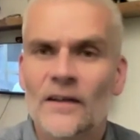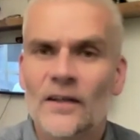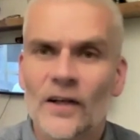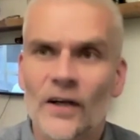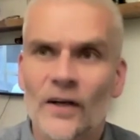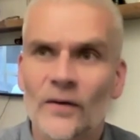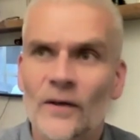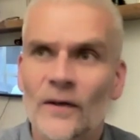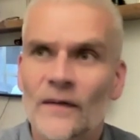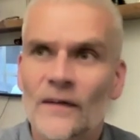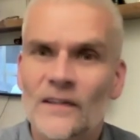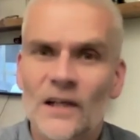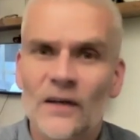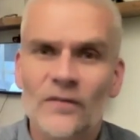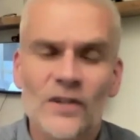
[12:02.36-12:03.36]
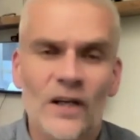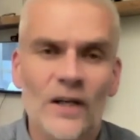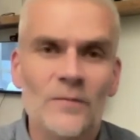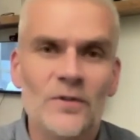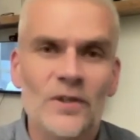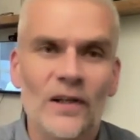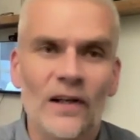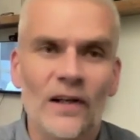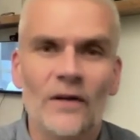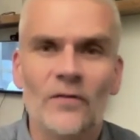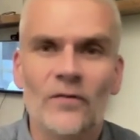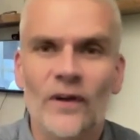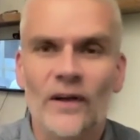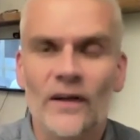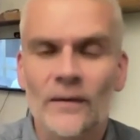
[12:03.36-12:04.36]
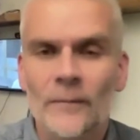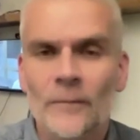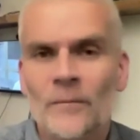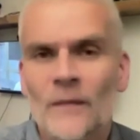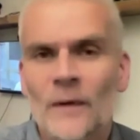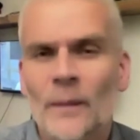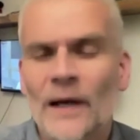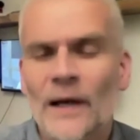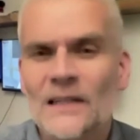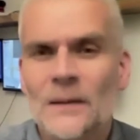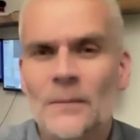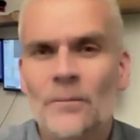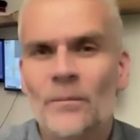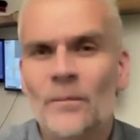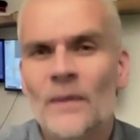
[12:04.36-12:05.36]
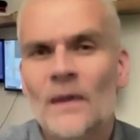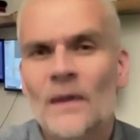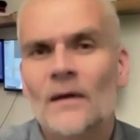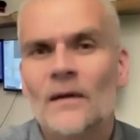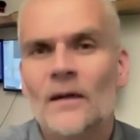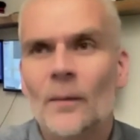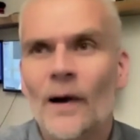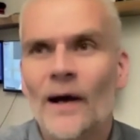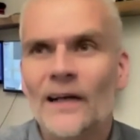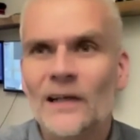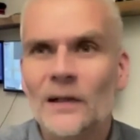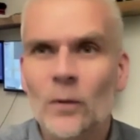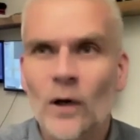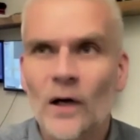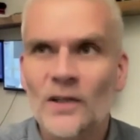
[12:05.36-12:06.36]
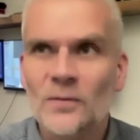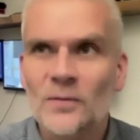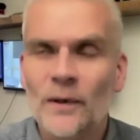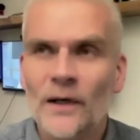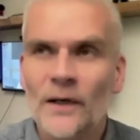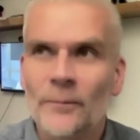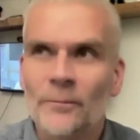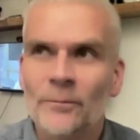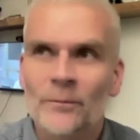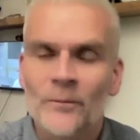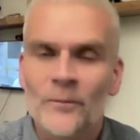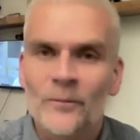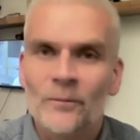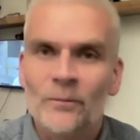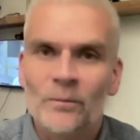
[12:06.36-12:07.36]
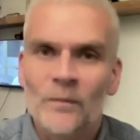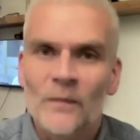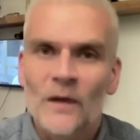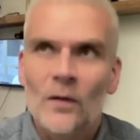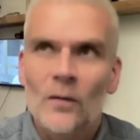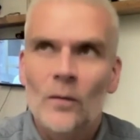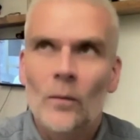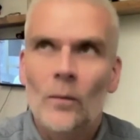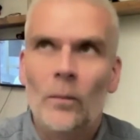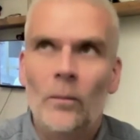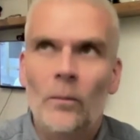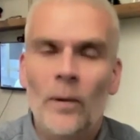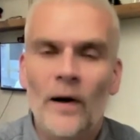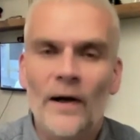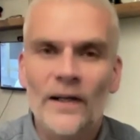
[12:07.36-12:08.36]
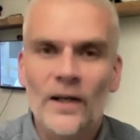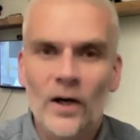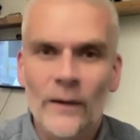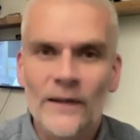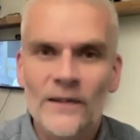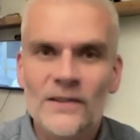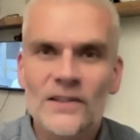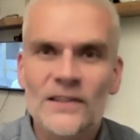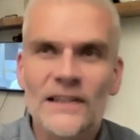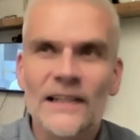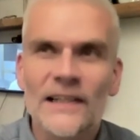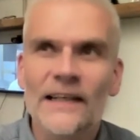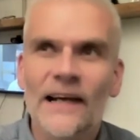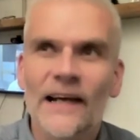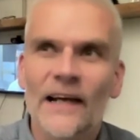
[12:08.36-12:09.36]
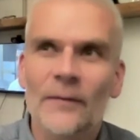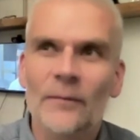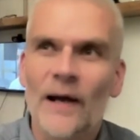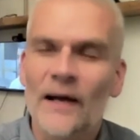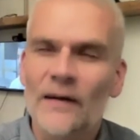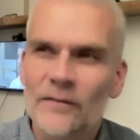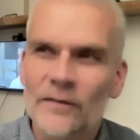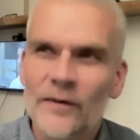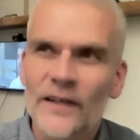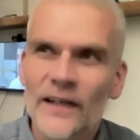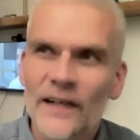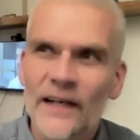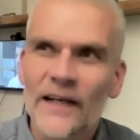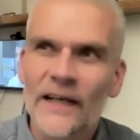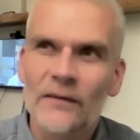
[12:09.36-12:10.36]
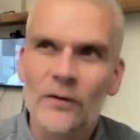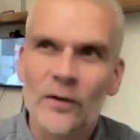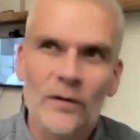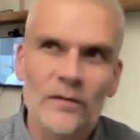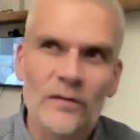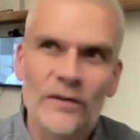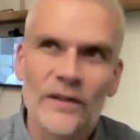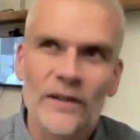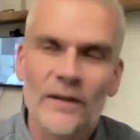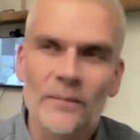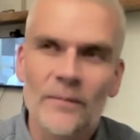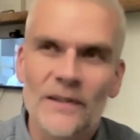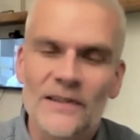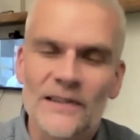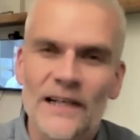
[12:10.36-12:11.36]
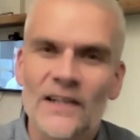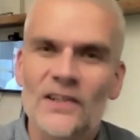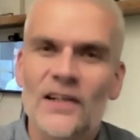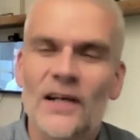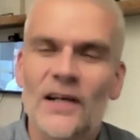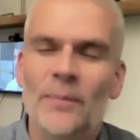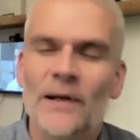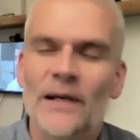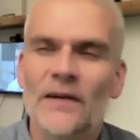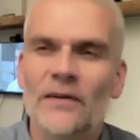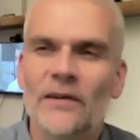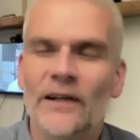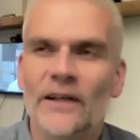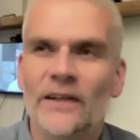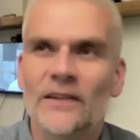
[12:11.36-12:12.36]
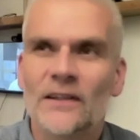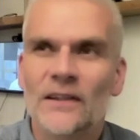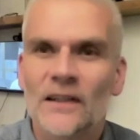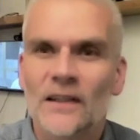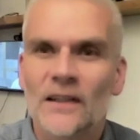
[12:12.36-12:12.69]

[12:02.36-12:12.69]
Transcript: you know, the tough times in life that made him the man he was. But by going to see him every year over a, a six year period,